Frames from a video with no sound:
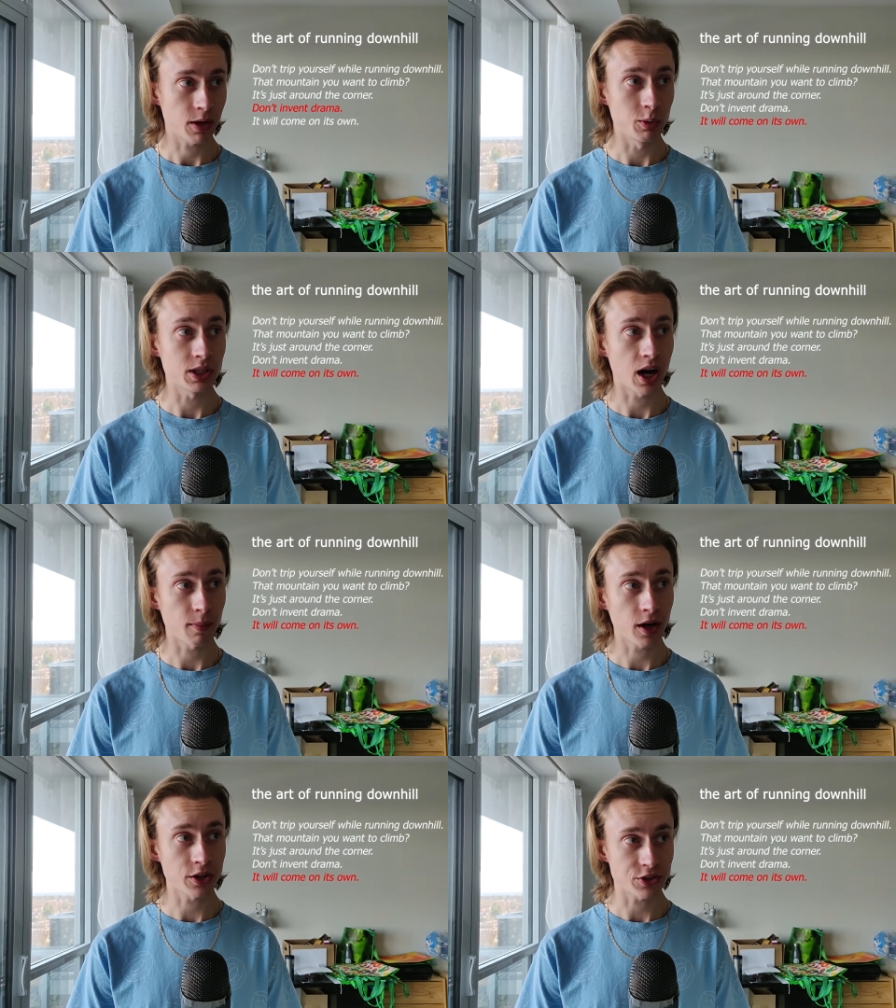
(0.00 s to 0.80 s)
It will
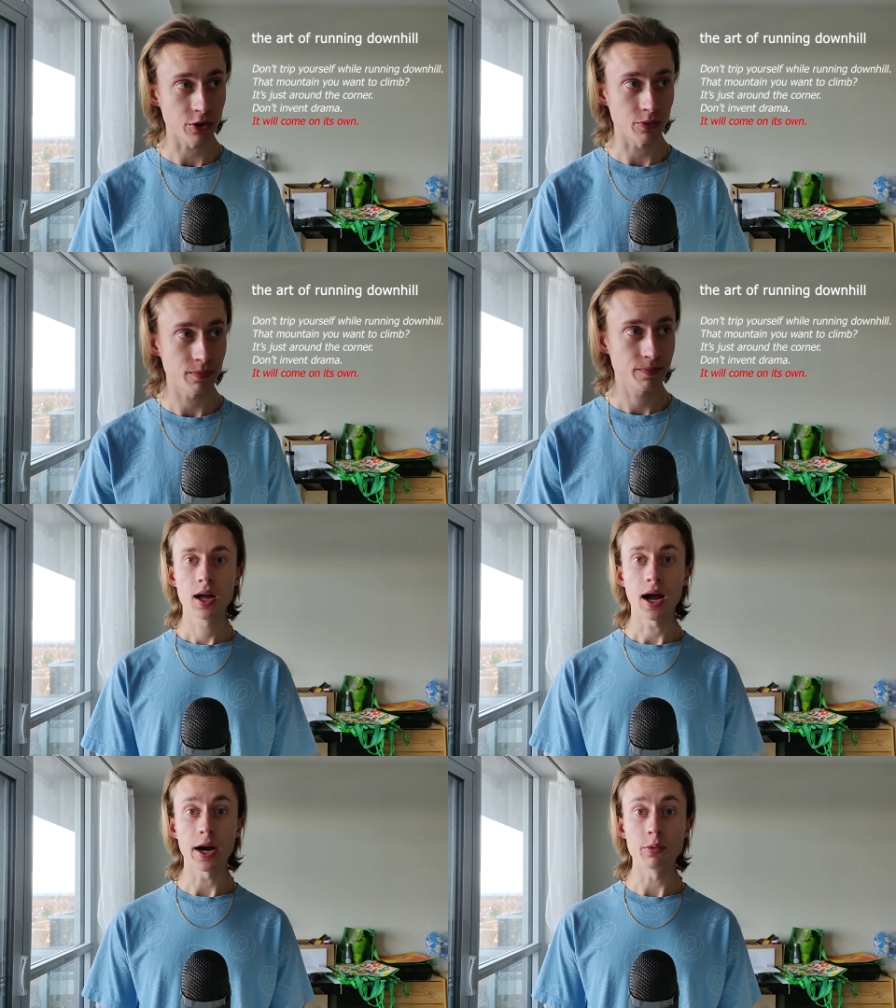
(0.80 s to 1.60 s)
come on its own.
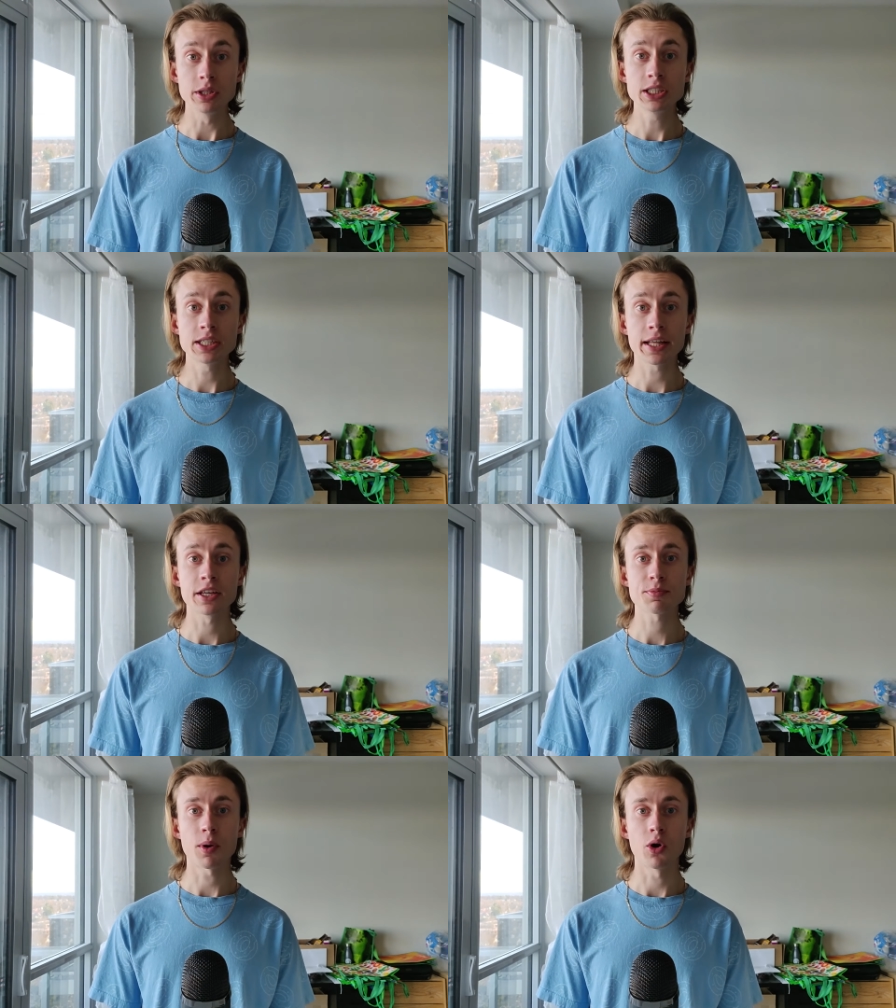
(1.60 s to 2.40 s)
I really like
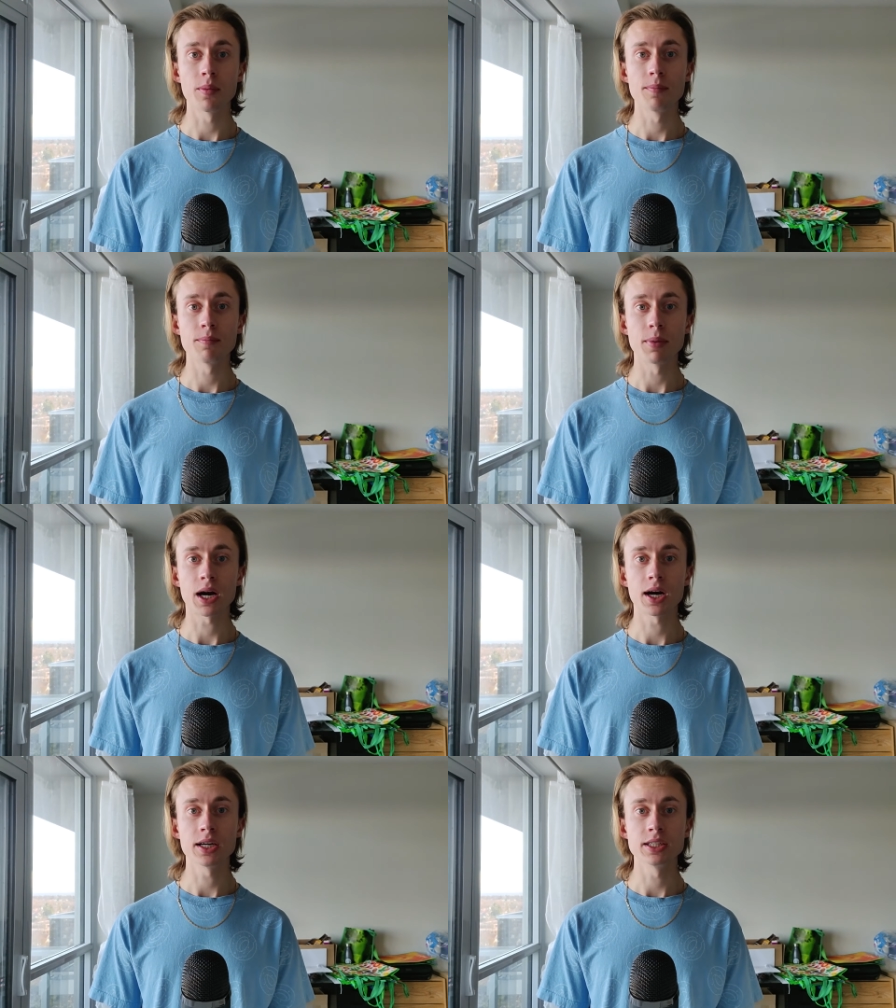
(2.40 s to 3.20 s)
this poem
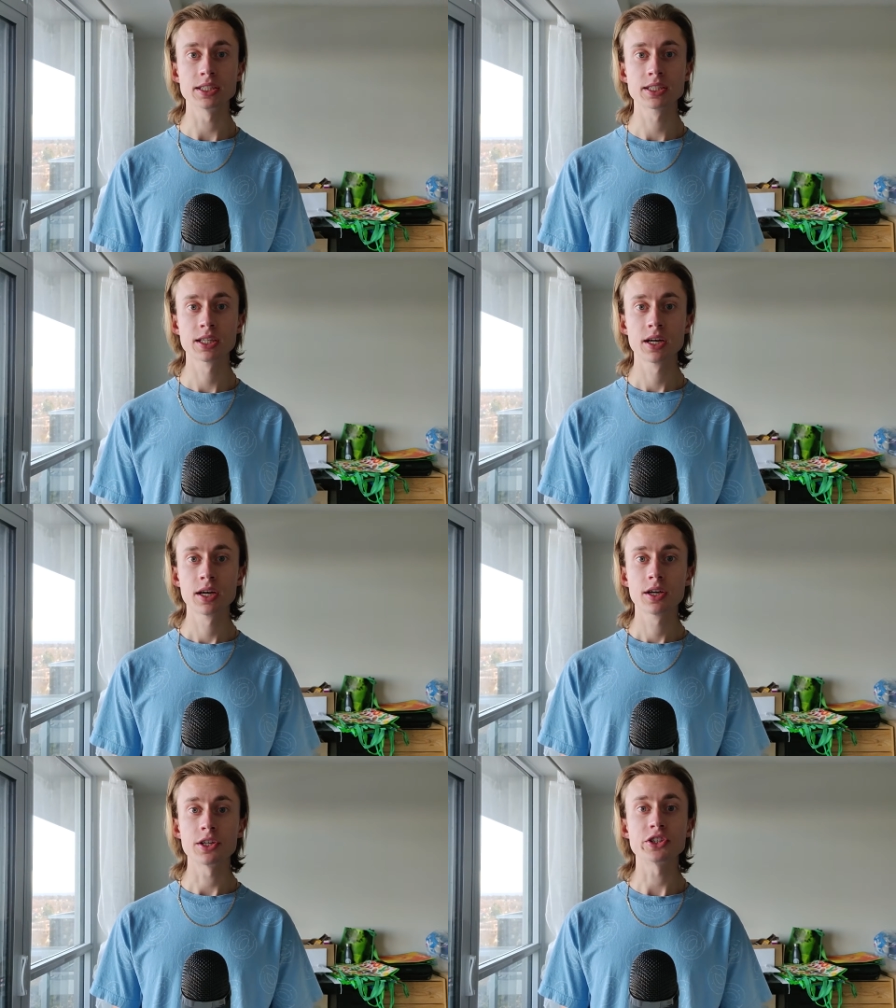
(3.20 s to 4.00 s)
because
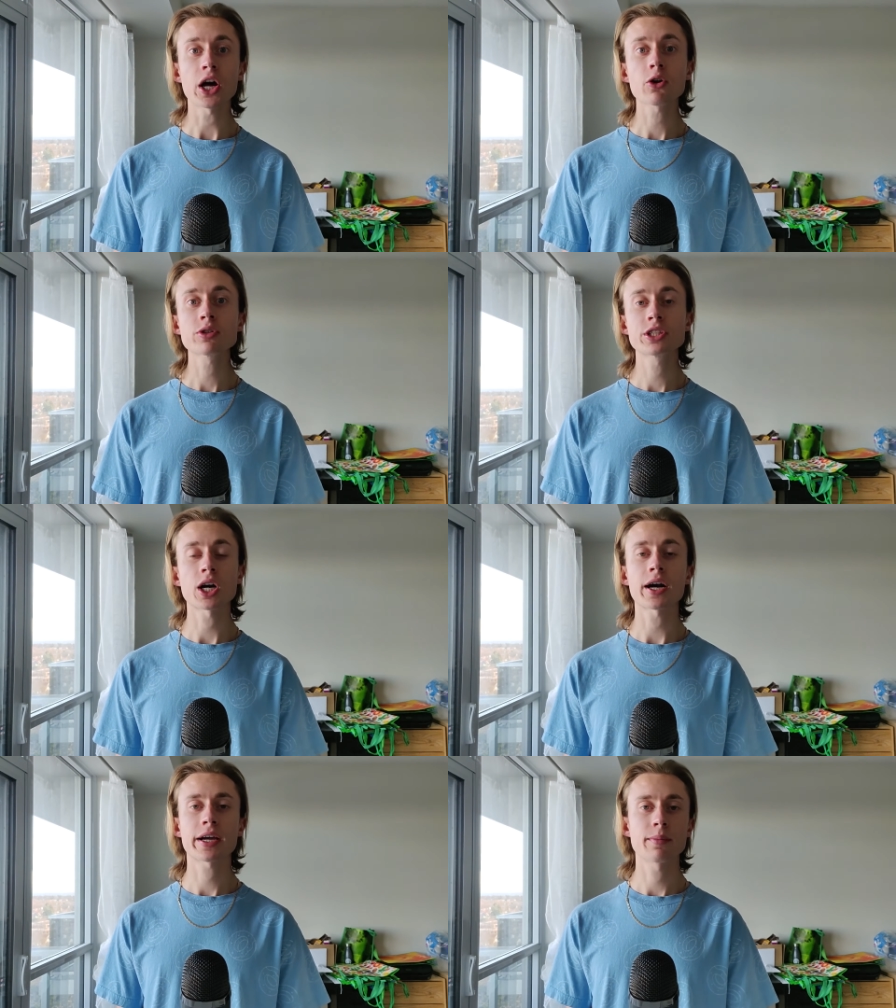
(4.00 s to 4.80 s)
he's not only
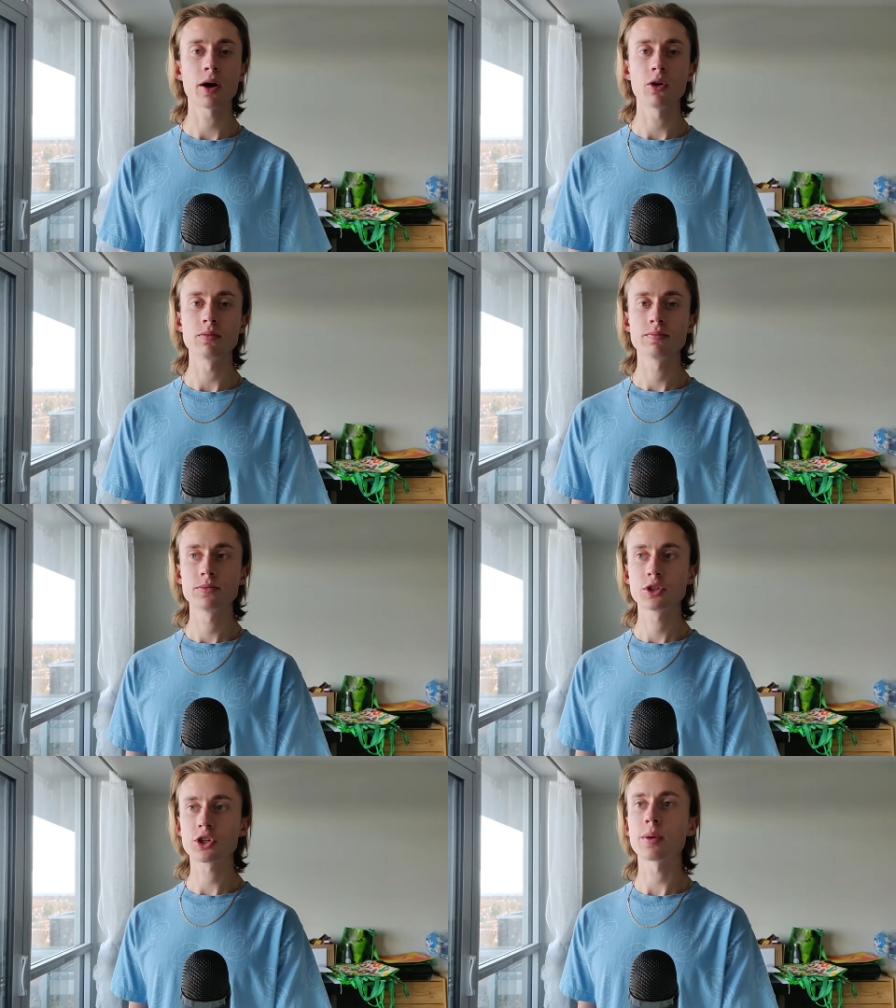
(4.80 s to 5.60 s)
talking about
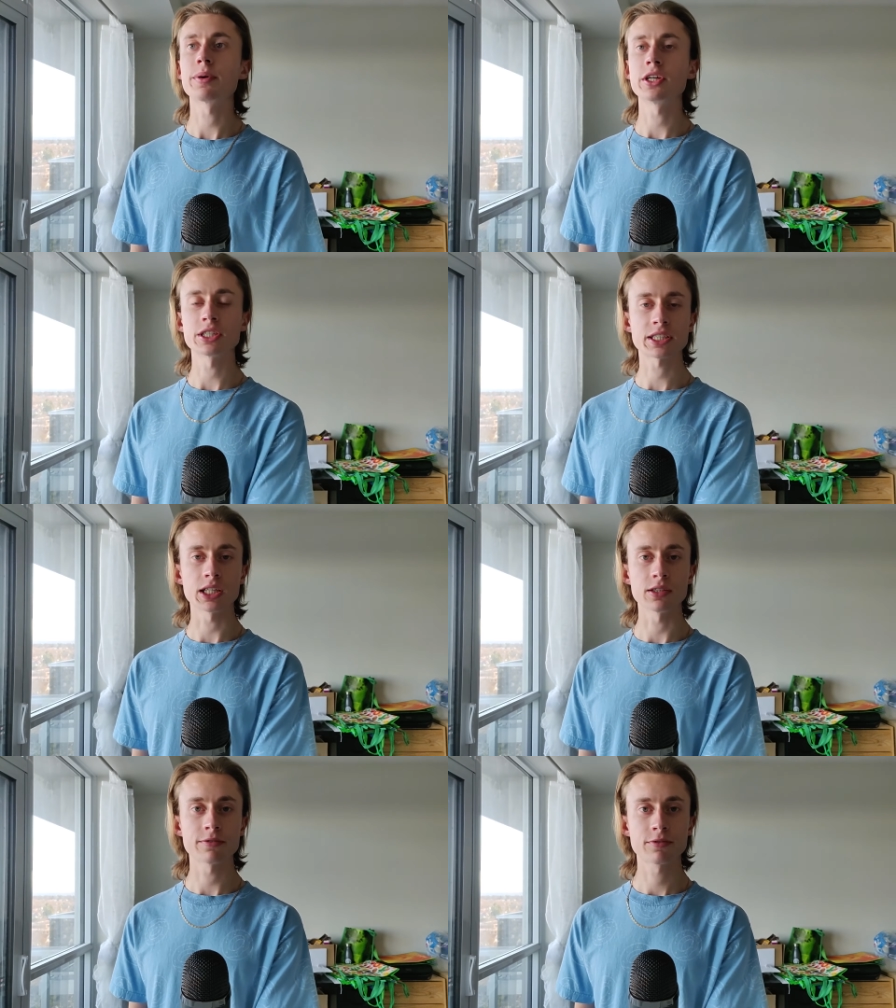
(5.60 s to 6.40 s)
tripping
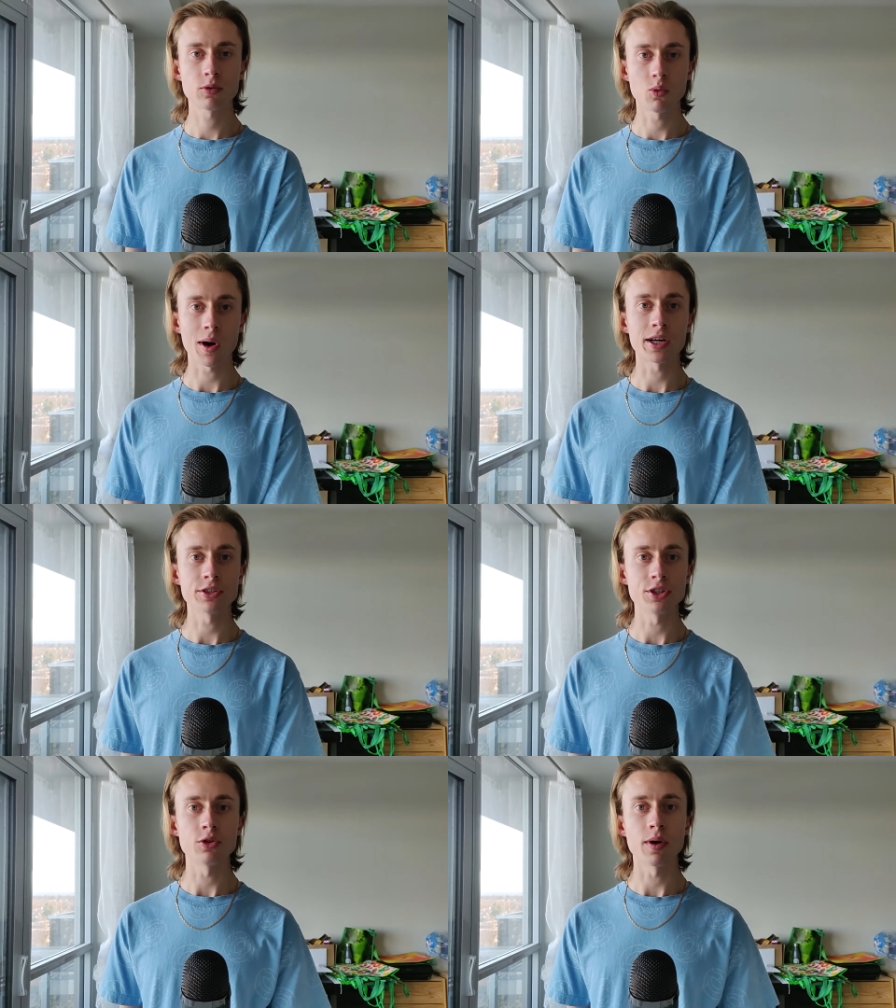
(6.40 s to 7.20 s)
yourself while
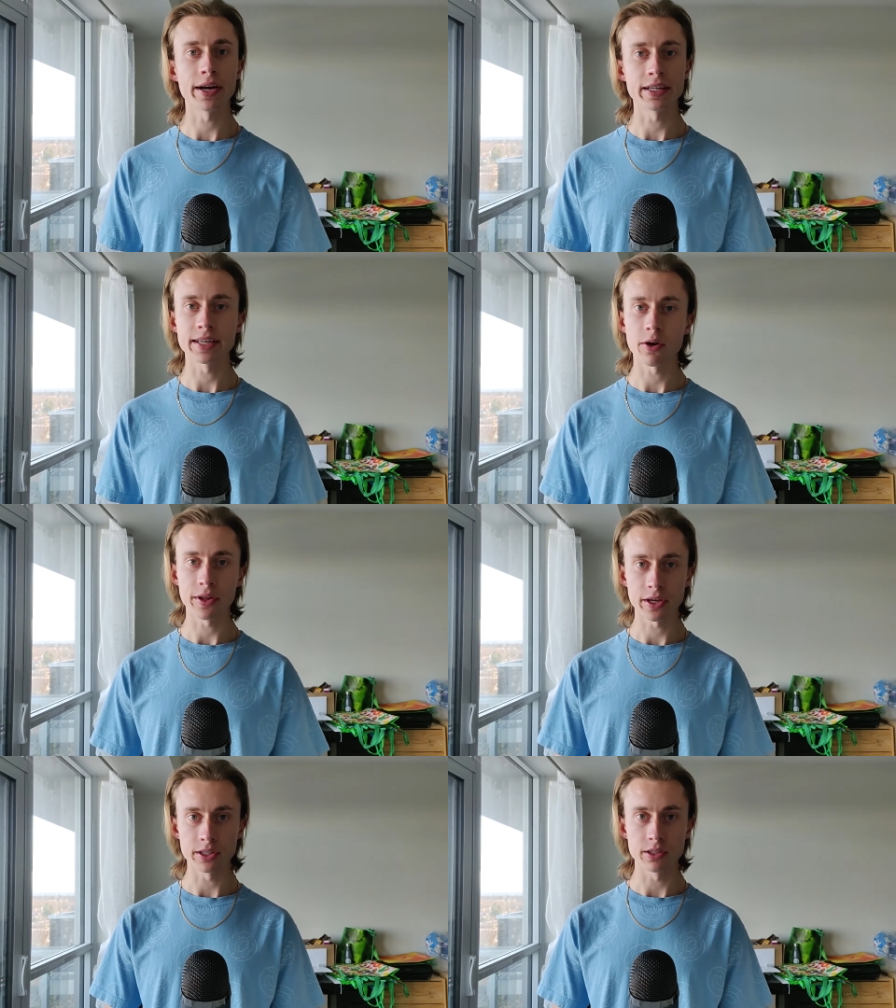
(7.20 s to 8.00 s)
you're running
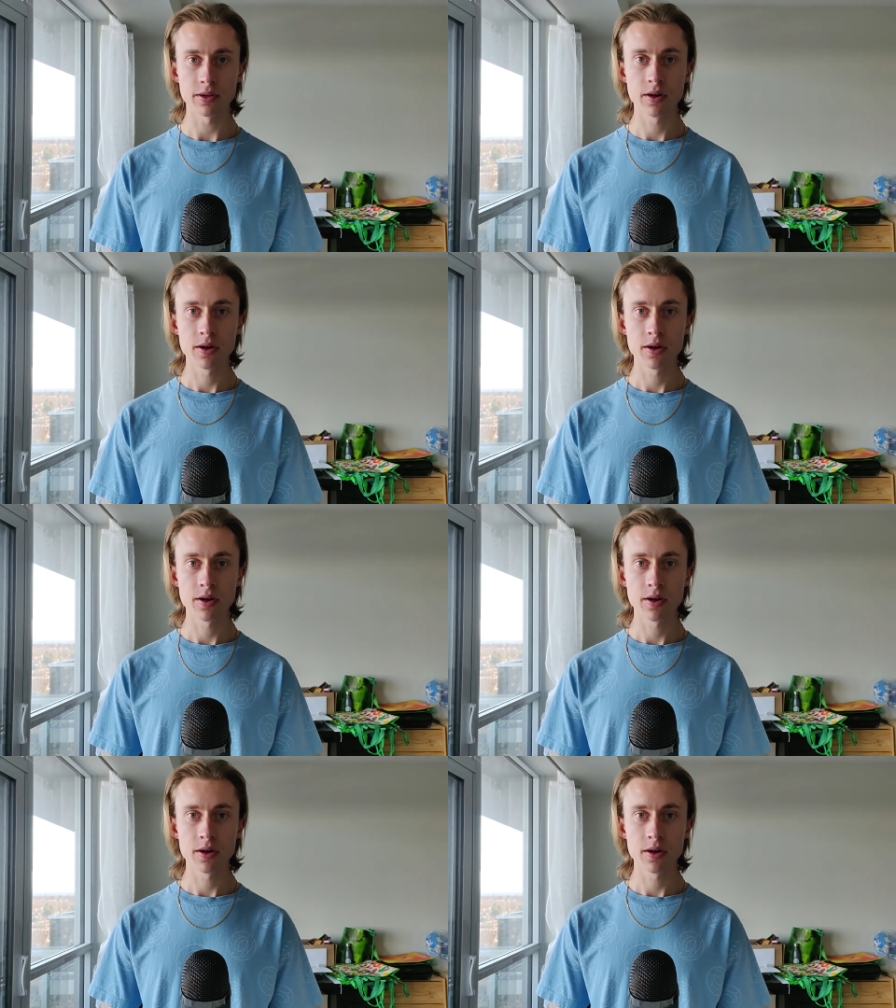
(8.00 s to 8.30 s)
downhill,